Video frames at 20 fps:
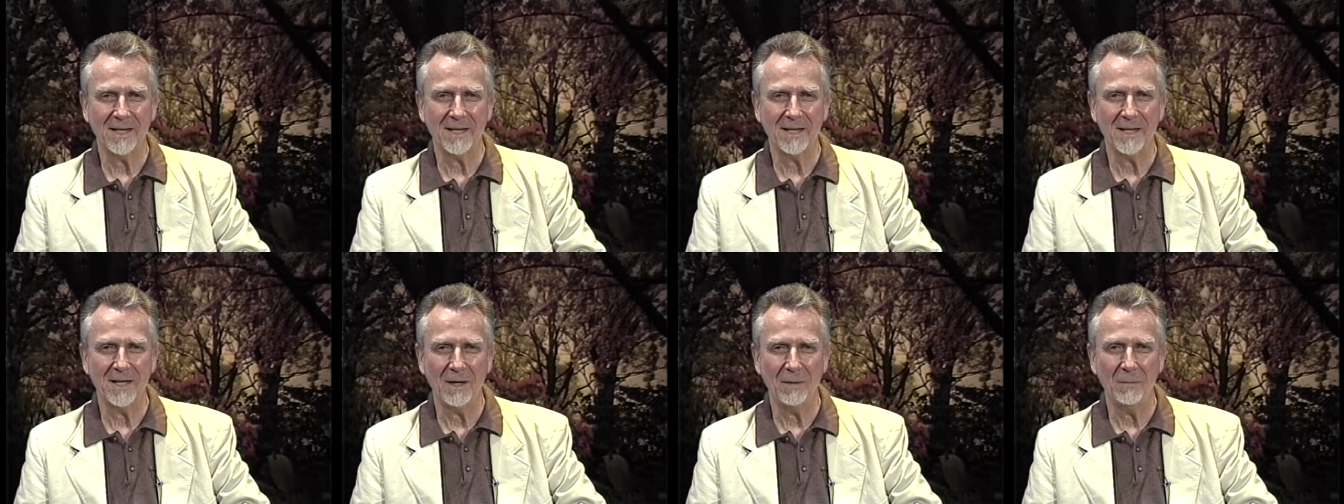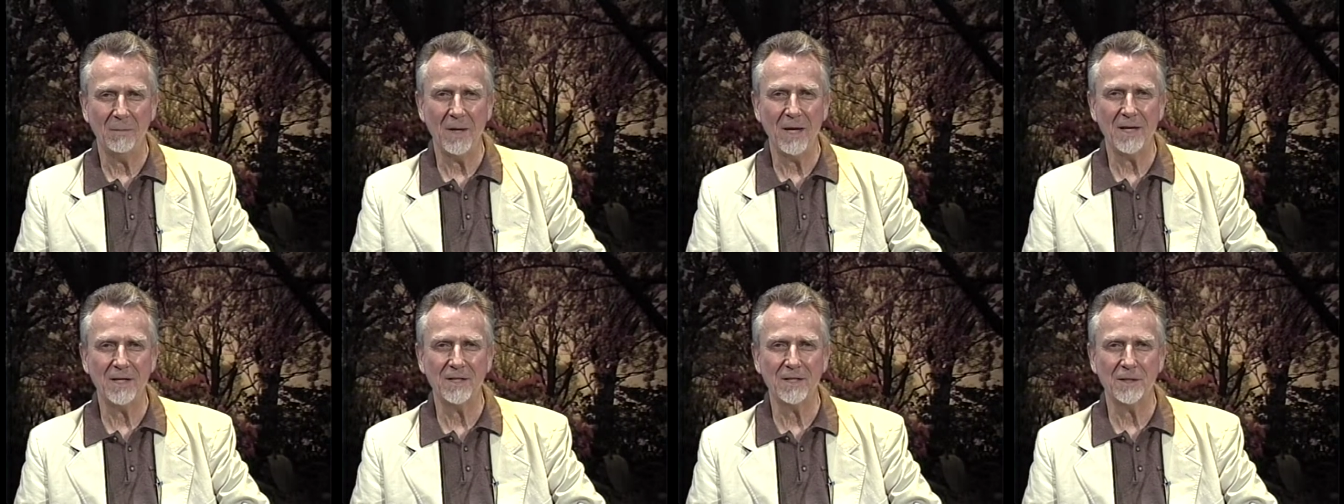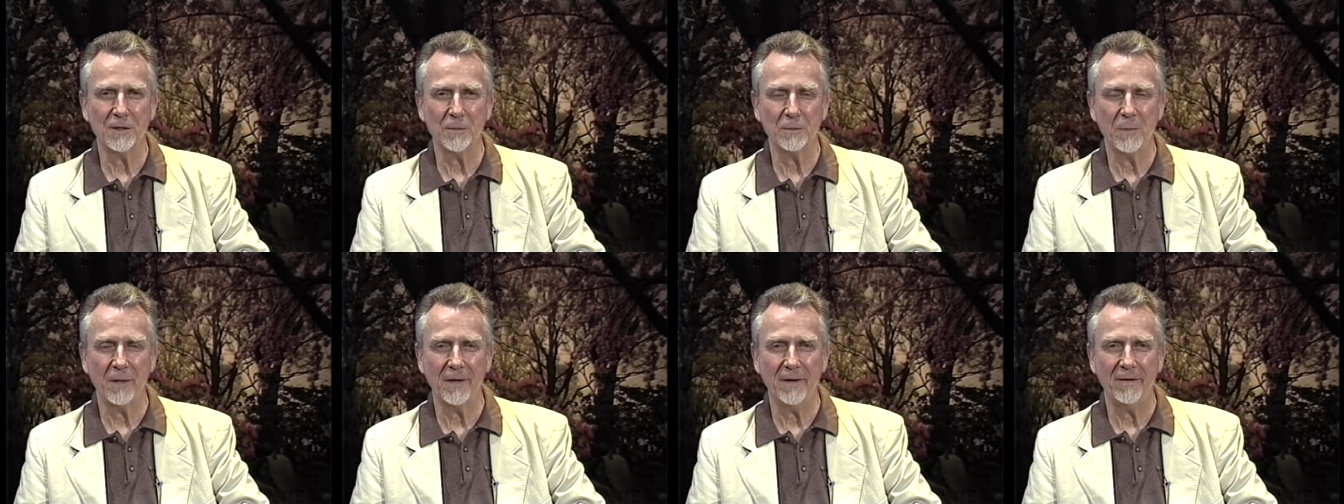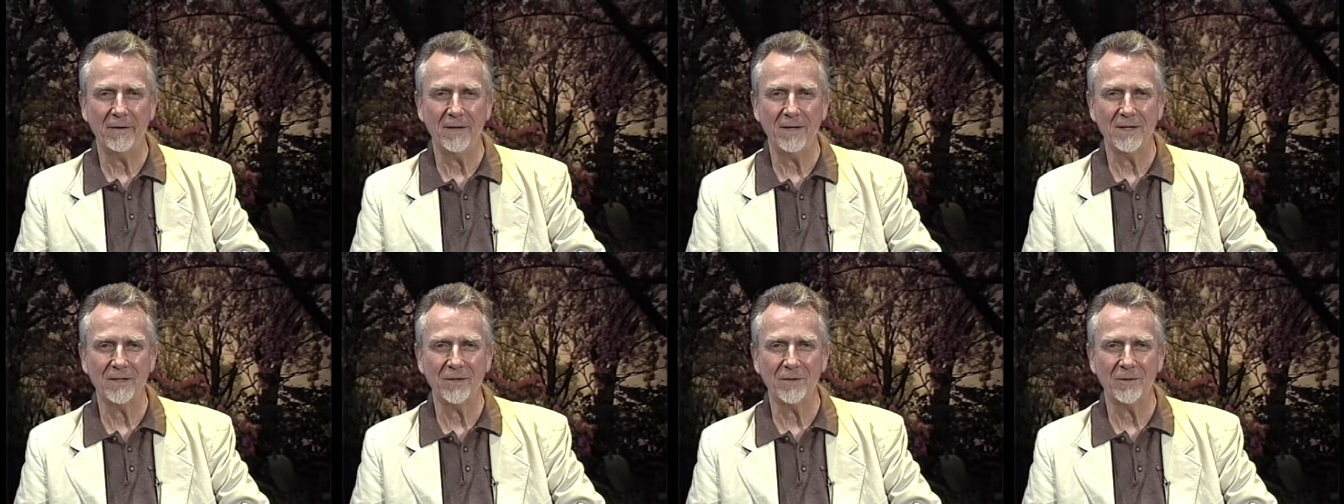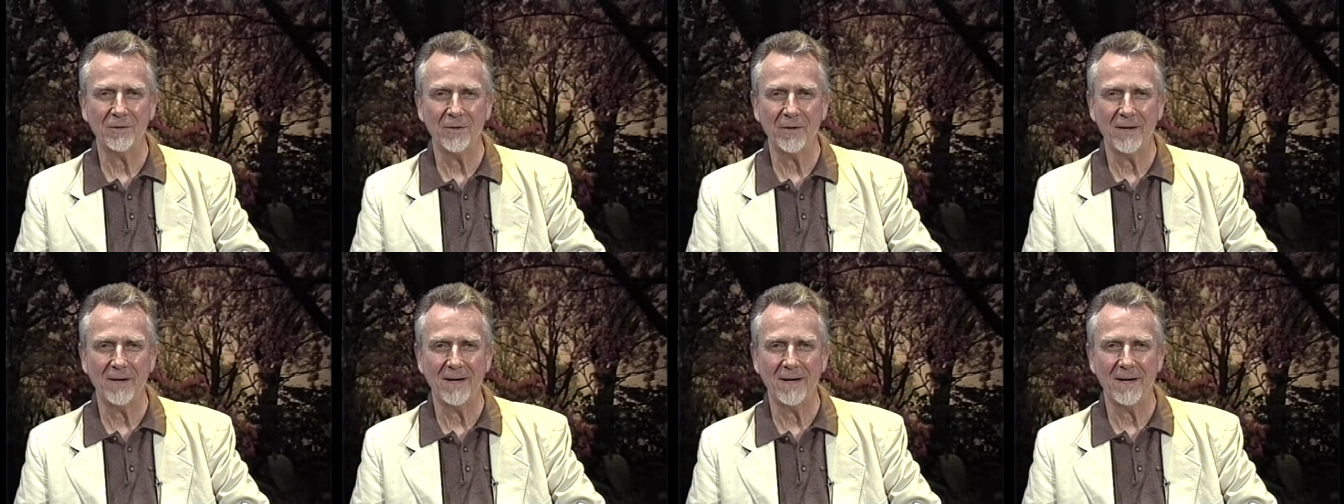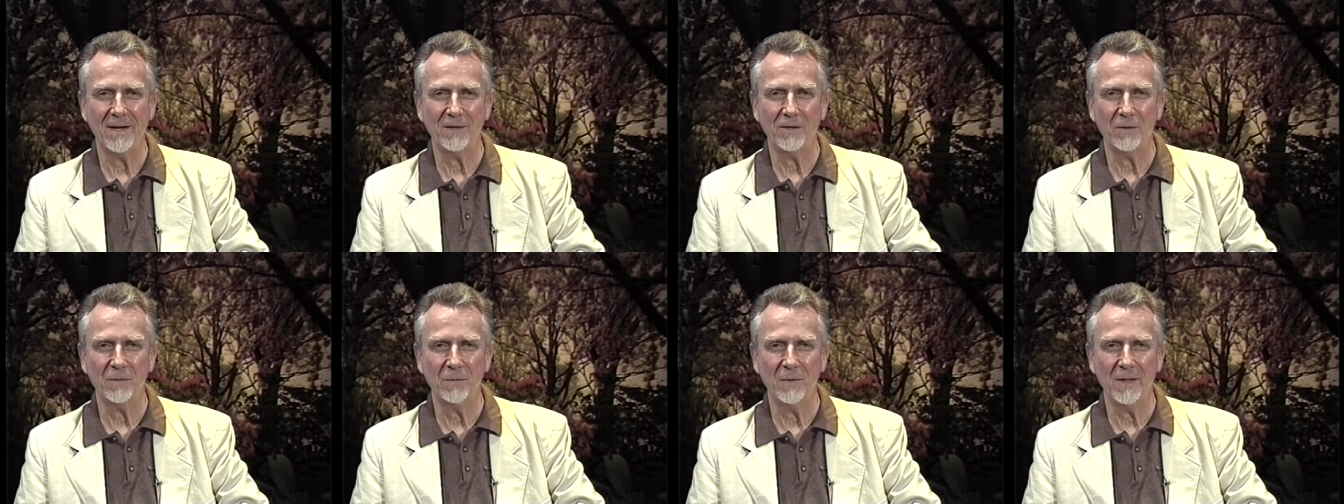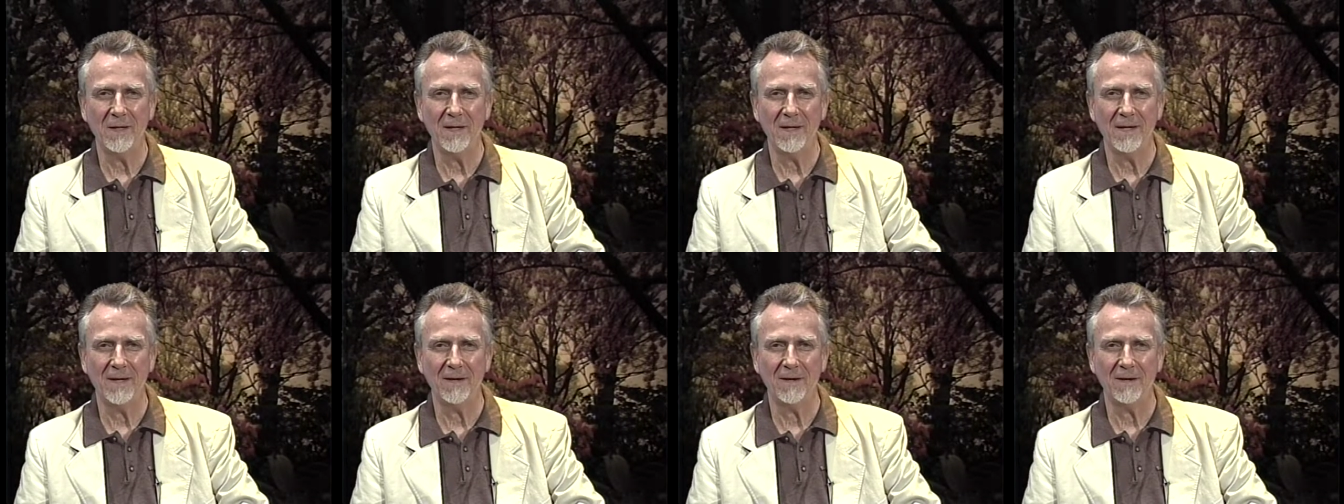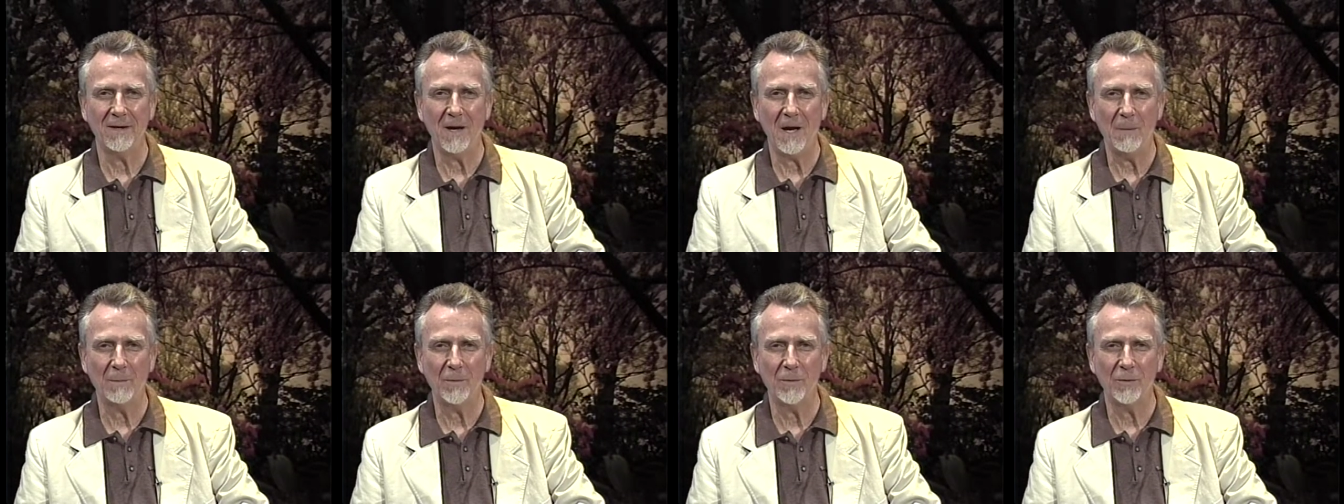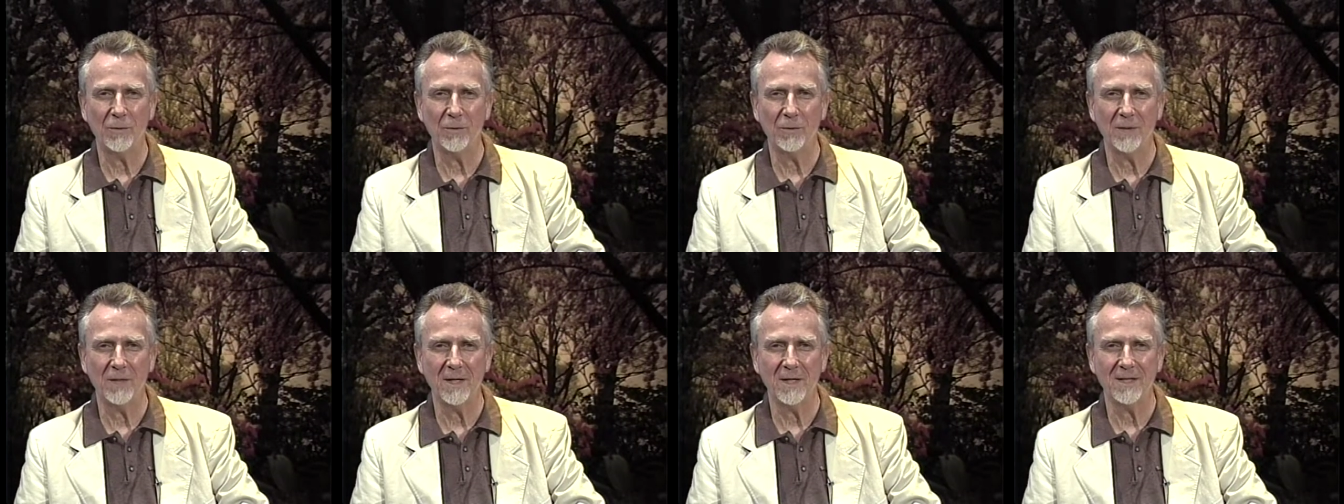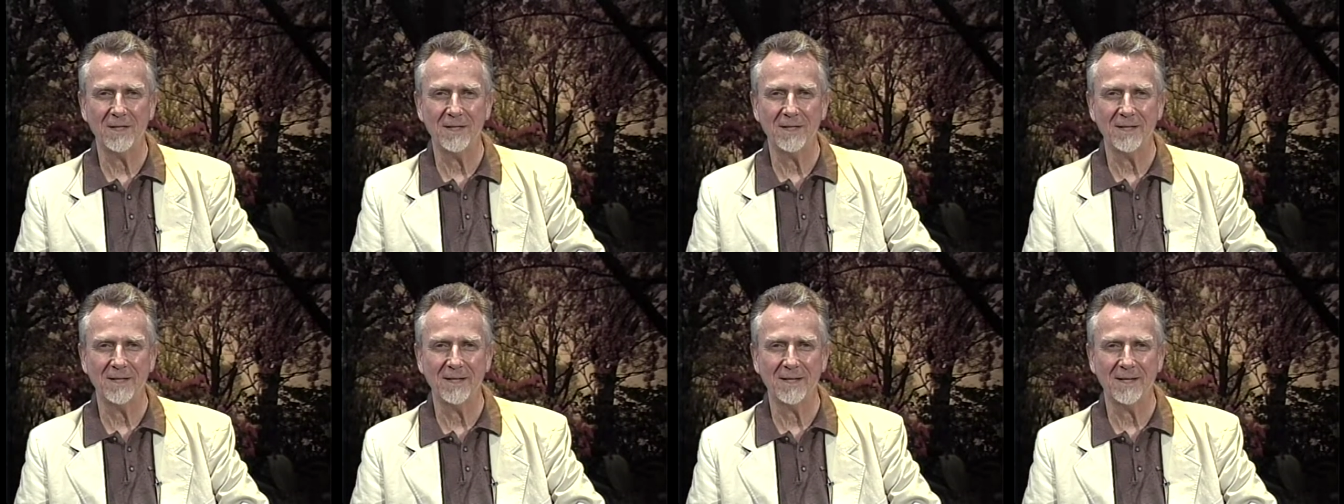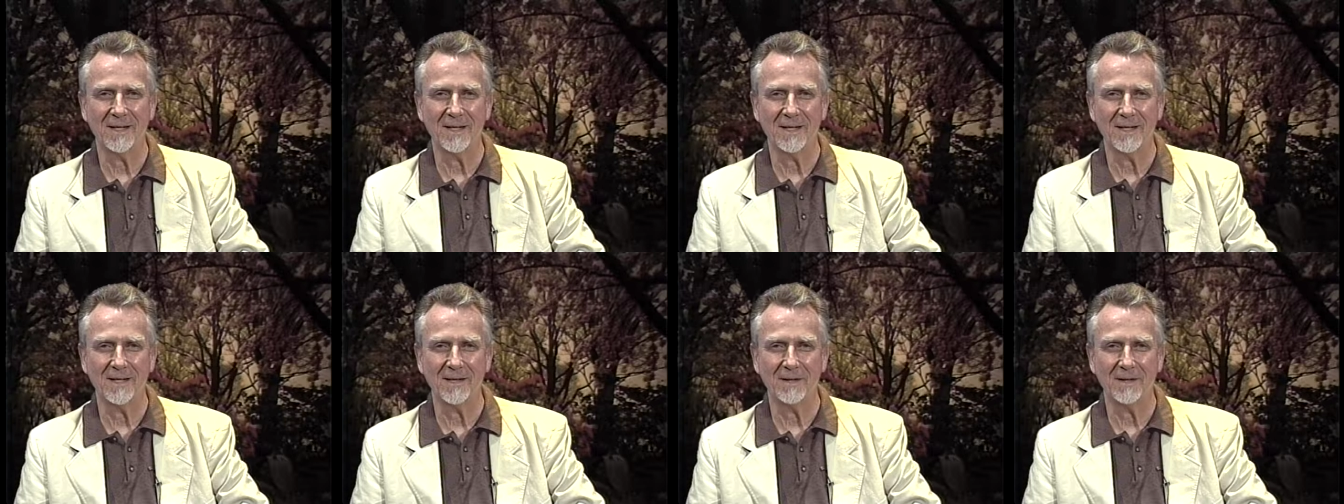he meets his parents, who turn out to be opportunistic